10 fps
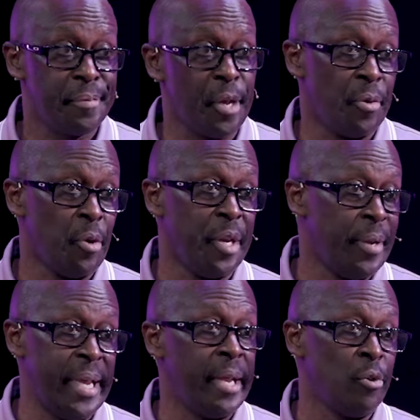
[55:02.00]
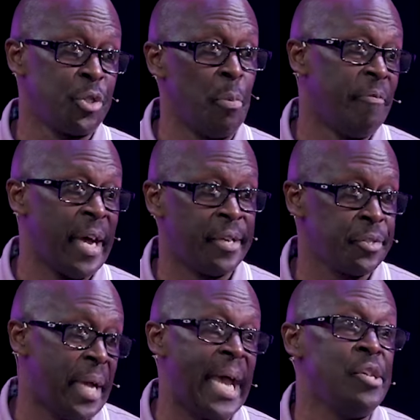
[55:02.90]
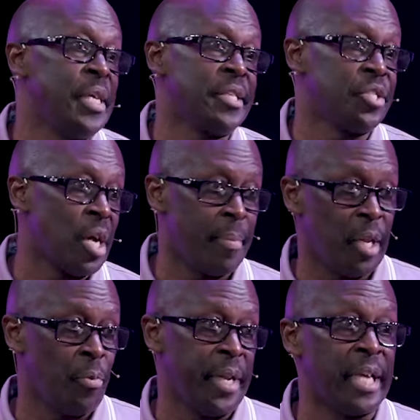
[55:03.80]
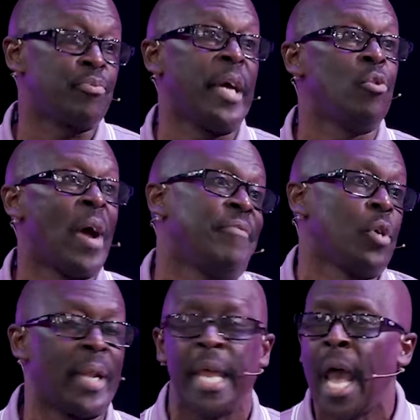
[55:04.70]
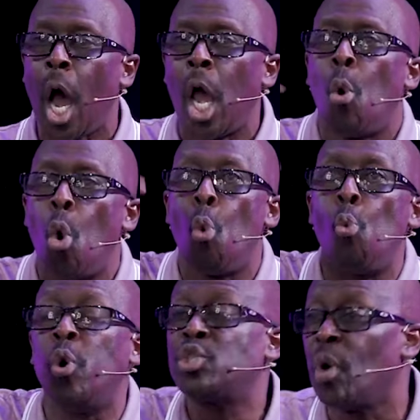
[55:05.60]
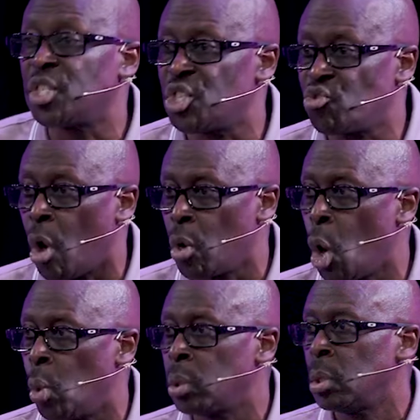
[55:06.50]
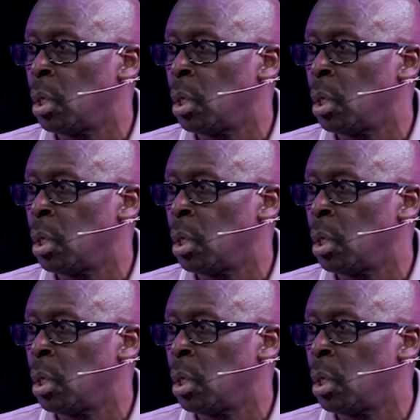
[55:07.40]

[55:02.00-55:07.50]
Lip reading: He don't know what he's doing. He ain't no supervisor. How you get the job anyway? That's why your wife don't like. Which one's a stronghold?